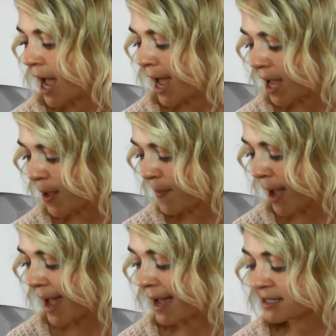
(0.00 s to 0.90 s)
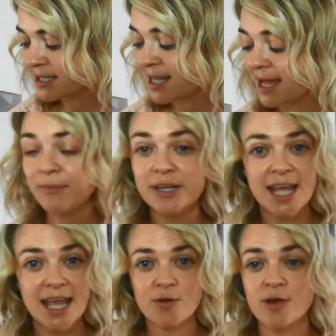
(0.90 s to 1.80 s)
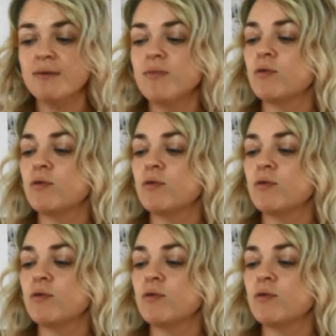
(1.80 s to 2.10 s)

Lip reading: And then my day cream,